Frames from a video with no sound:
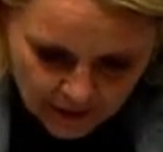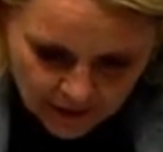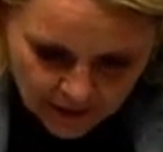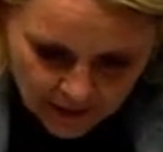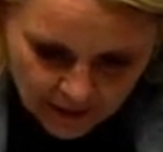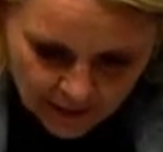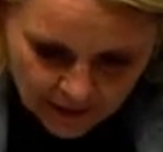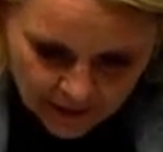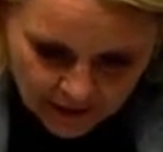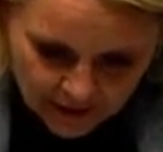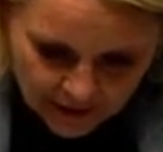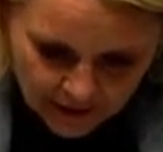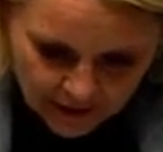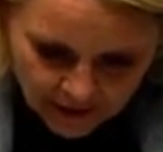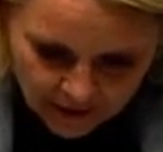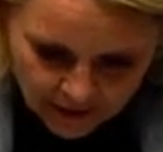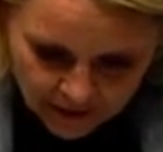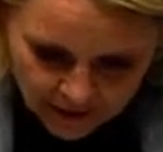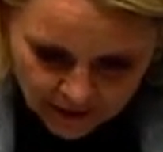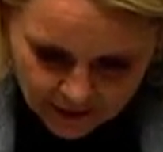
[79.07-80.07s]
I mean,
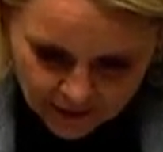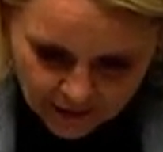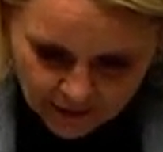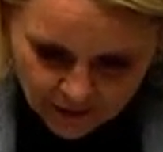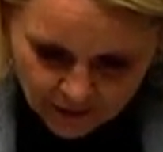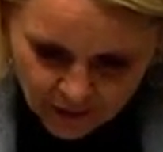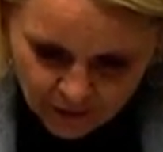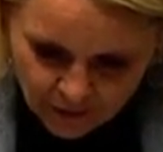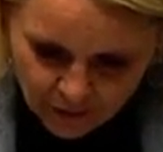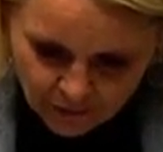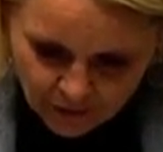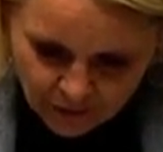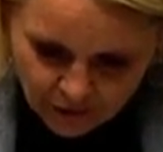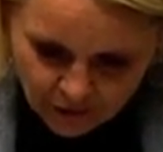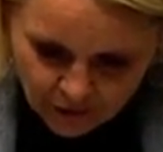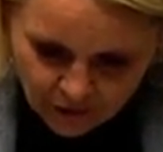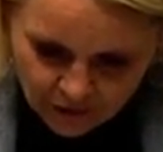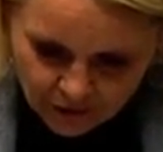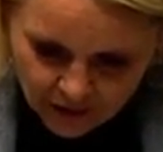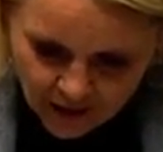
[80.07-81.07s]
the Member for
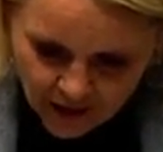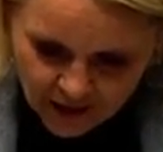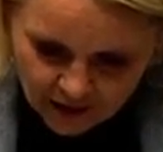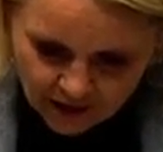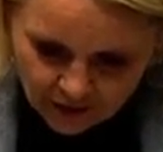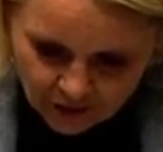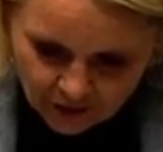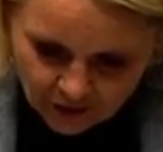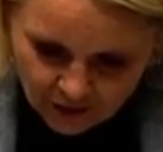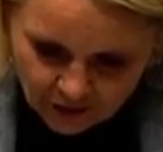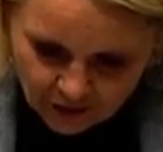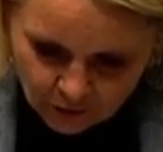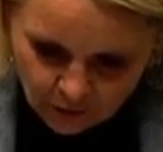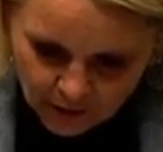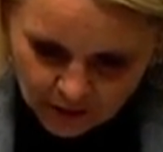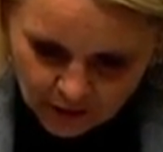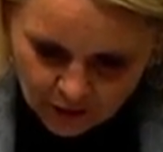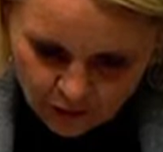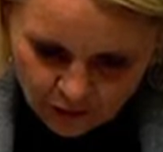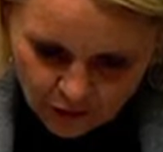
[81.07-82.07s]
Hughes starts her
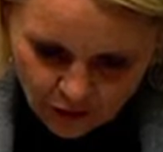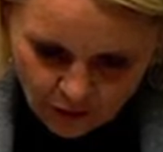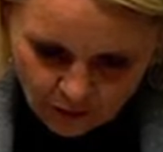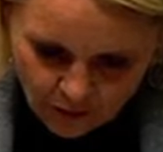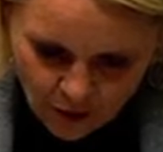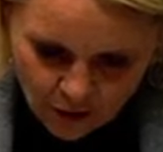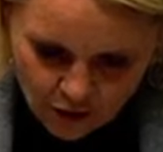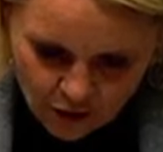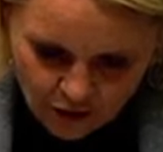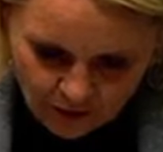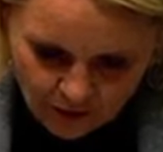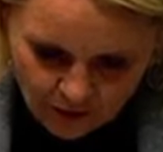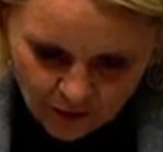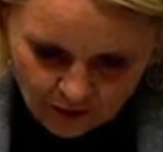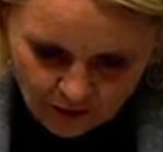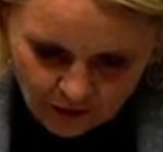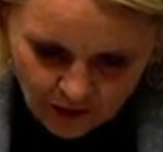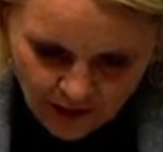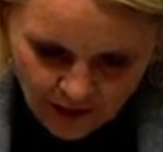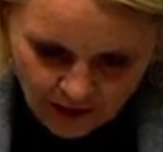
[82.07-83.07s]
speech for her motion by
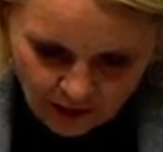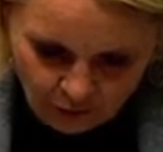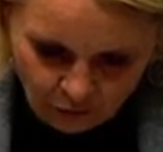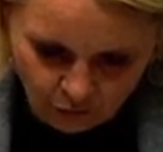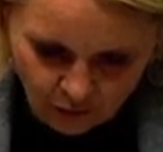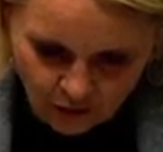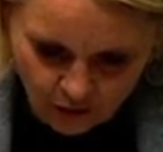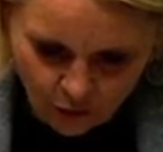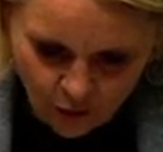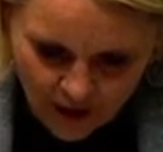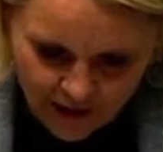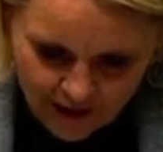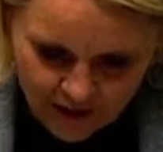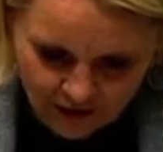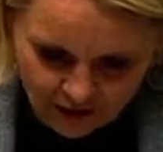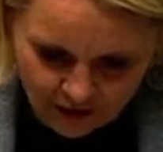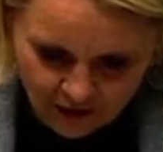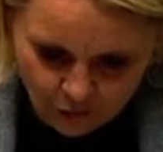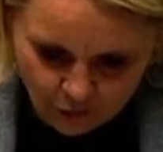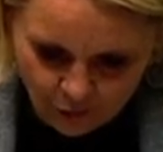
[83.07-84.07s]
saying real
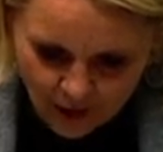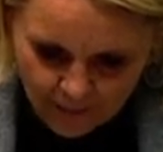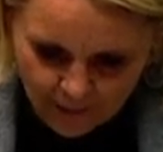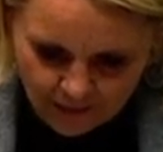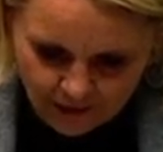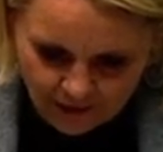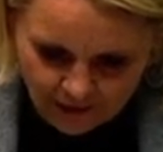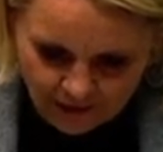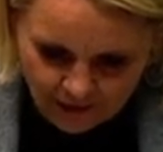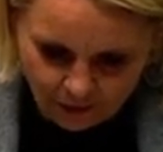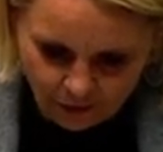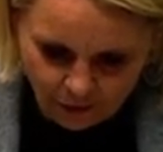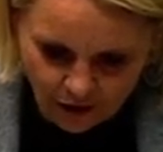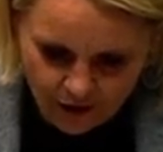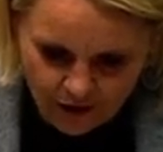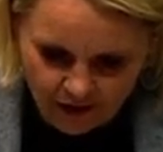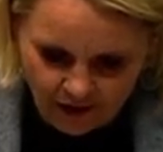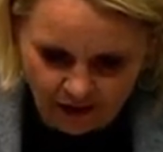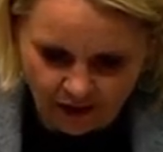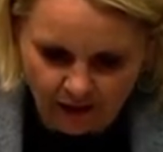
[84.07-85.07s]
wages are rapidly
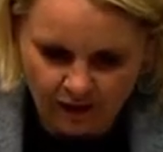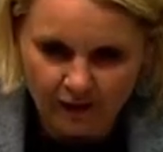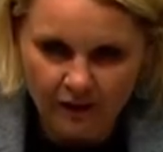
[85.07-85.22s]
eroding.